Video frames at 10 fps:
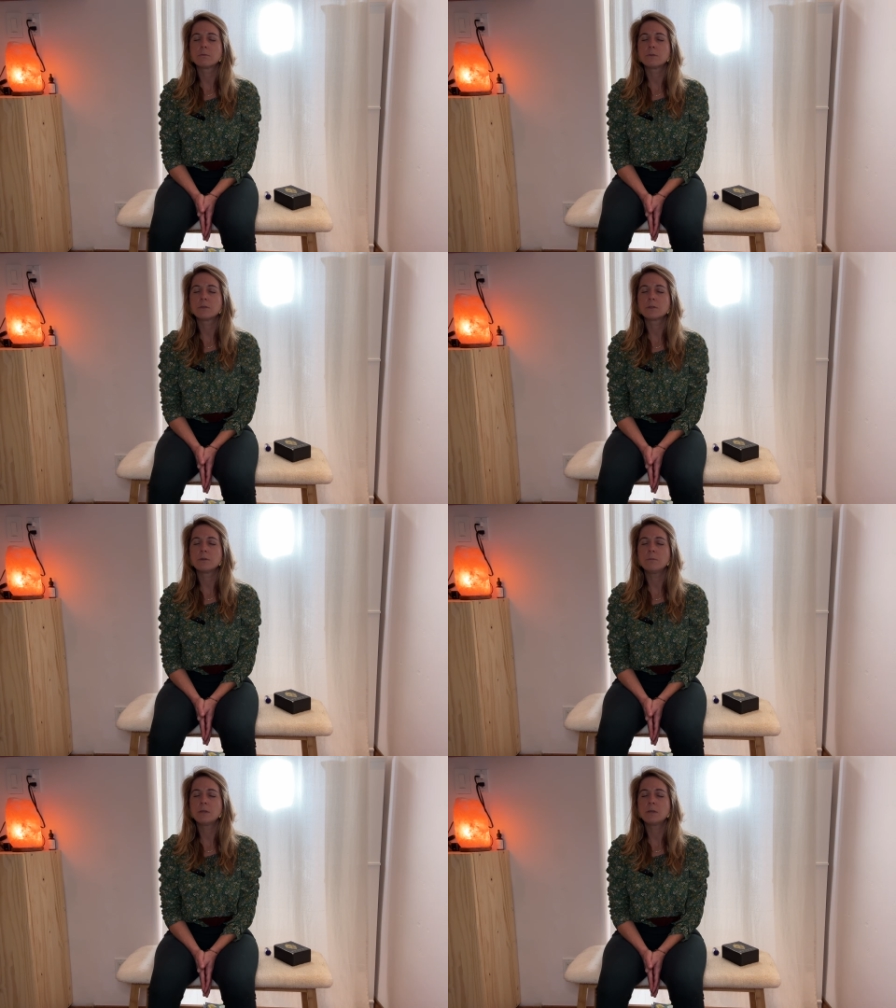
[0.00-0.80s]
we're just
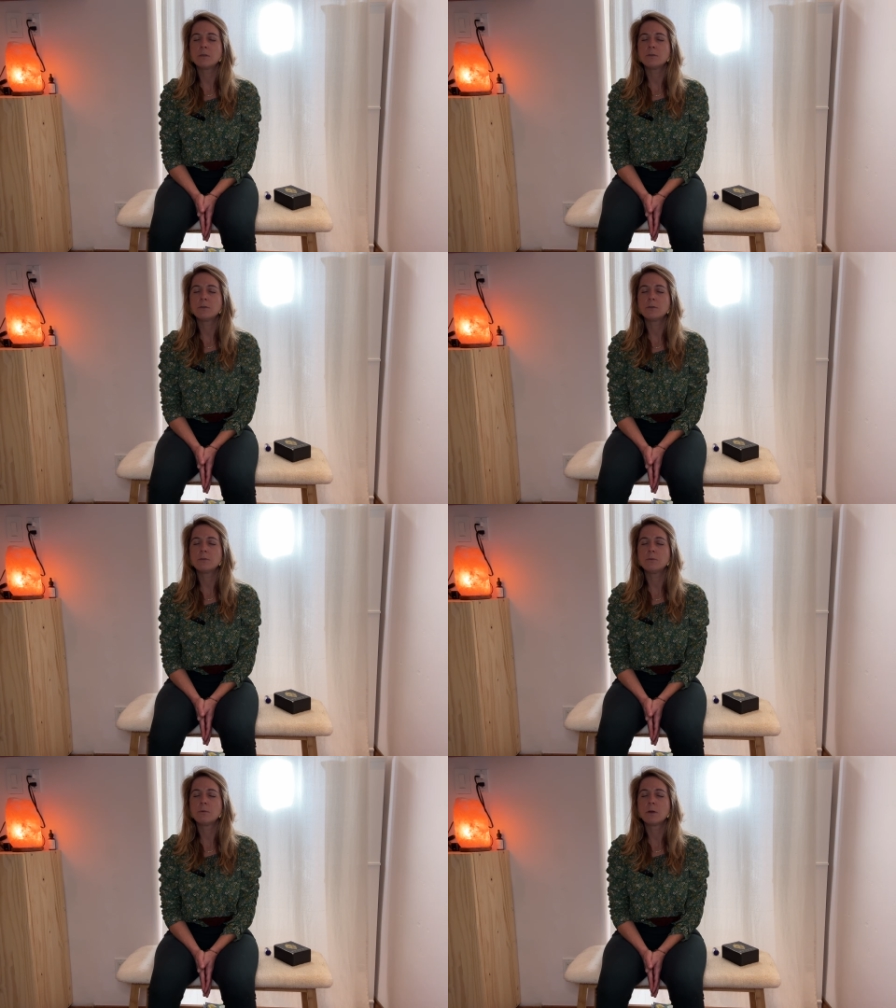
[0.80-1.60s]
going to begin
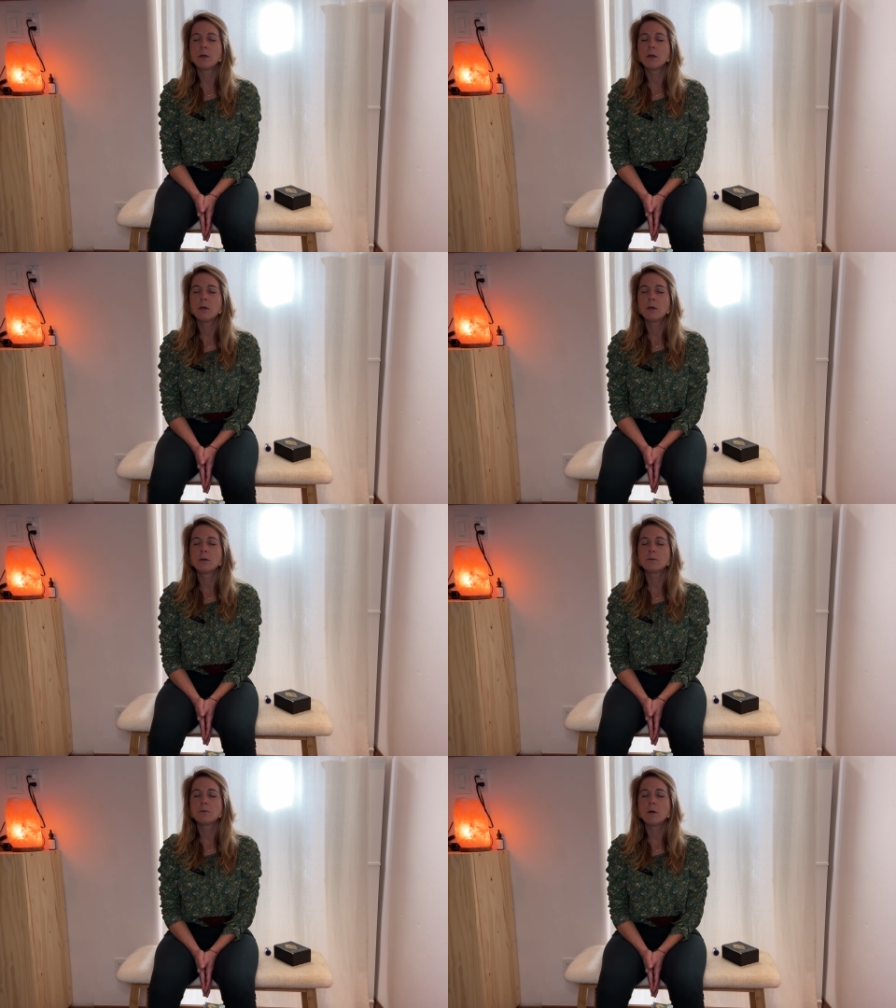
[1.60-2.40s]
to
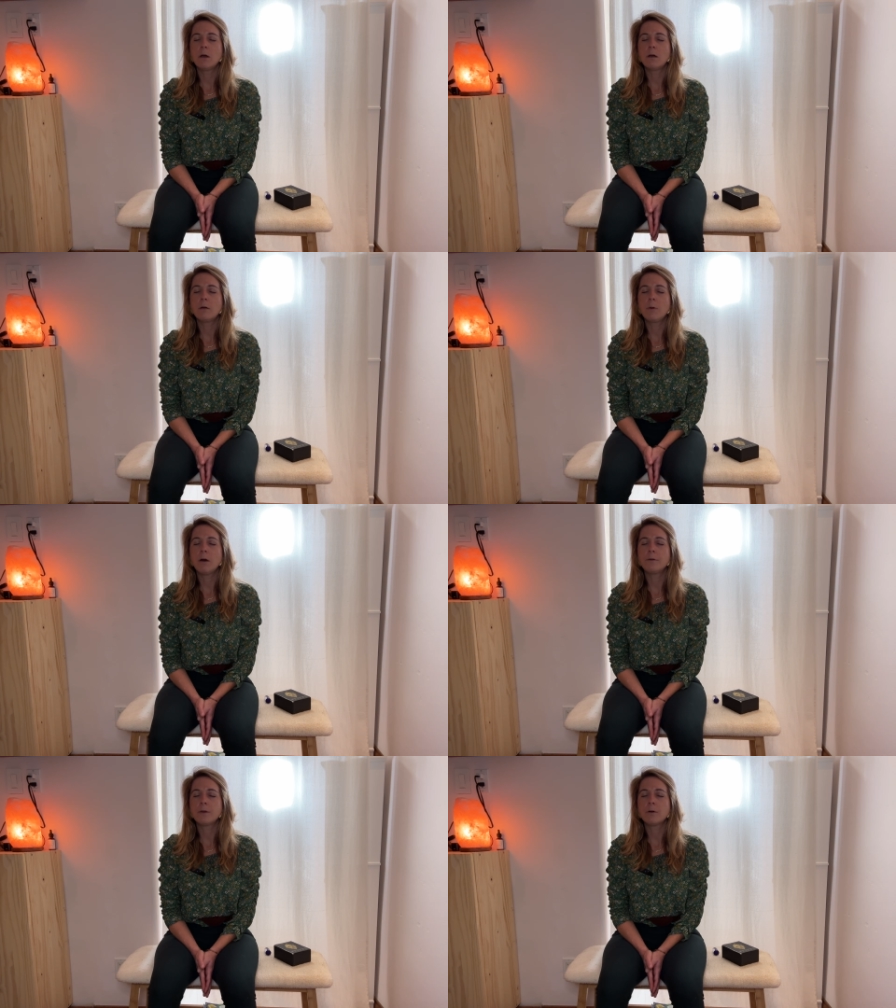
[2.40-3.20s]
draw
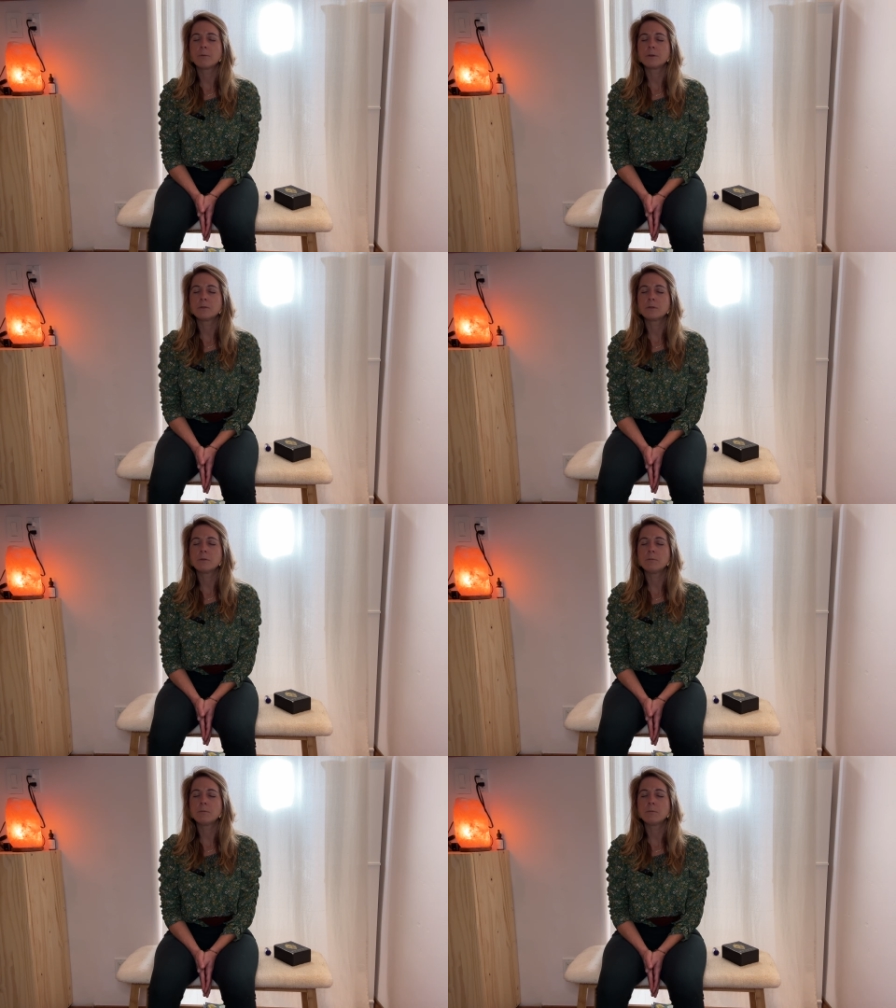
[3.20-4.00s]
upon that
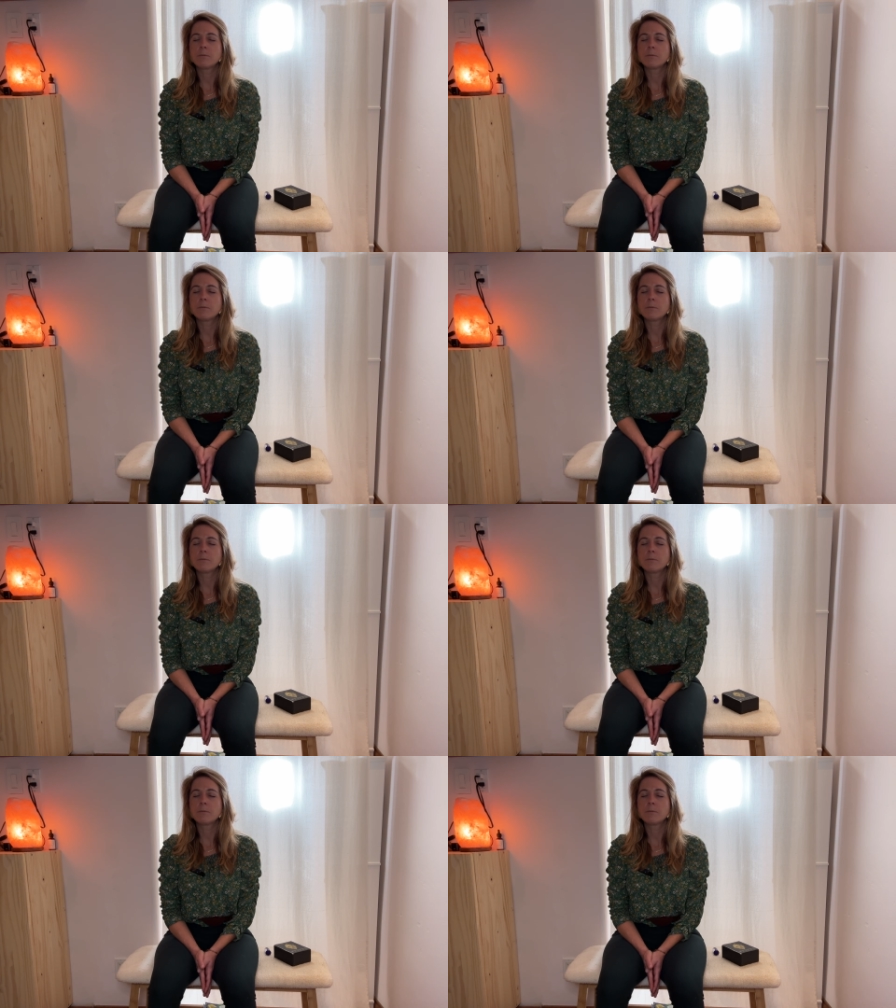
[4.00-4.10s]
wisdom,